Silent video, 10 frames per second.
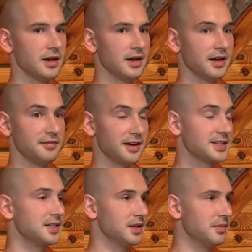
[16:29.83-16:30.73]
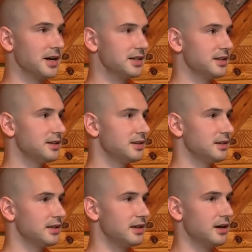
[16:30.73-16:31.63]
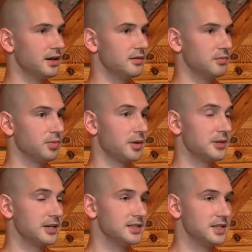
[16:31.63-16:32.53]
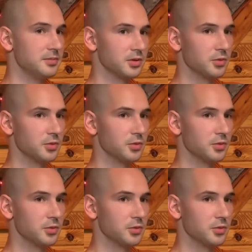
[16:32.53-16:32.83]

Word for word: affecting the mind on probably in a deeper